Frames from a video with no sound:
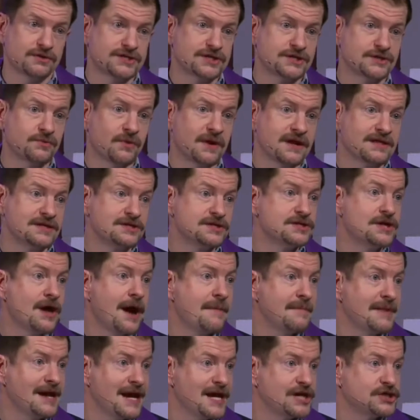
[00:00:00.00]
which is one of the
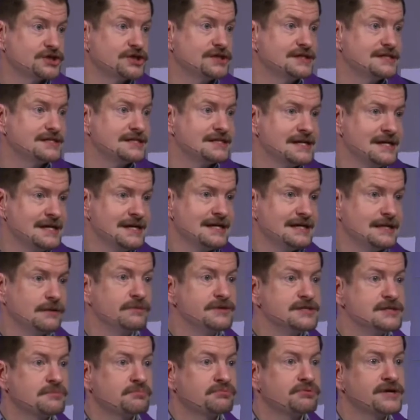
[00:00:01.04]
denominations that
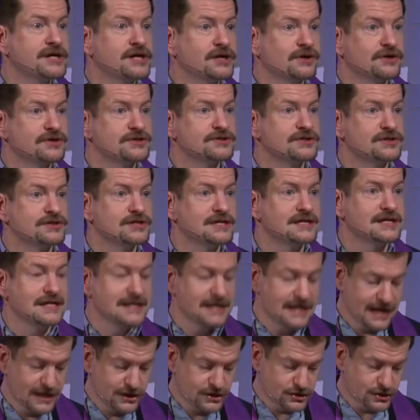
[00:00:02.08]
was a precursor to the
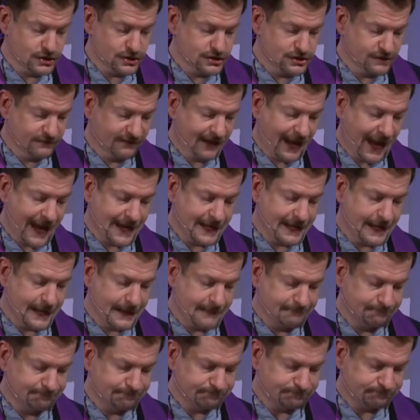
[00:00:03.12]
United Church of
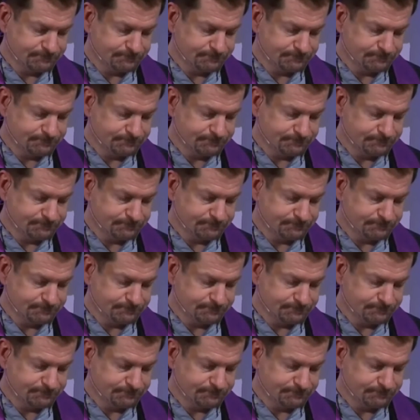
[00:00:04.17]
Canada.